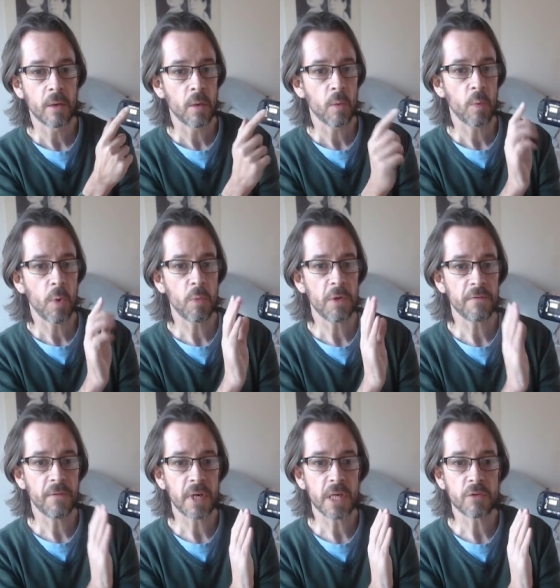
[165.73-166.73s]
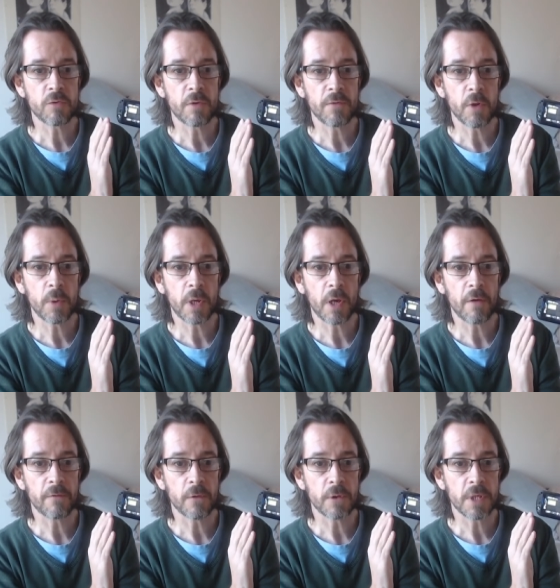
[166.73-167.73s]
When we finish reviewing our
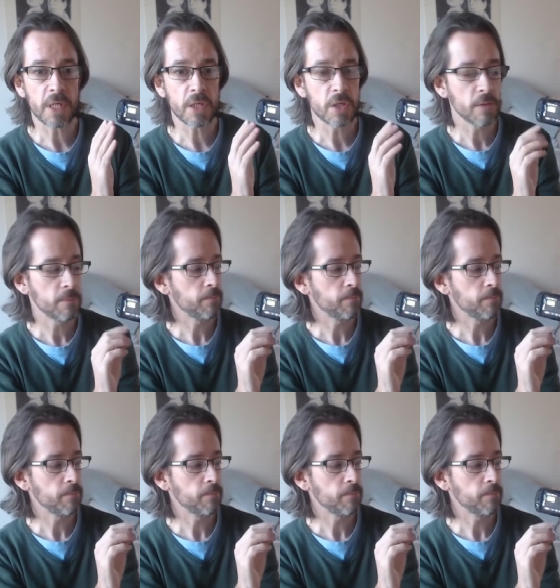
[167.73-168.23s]
footage,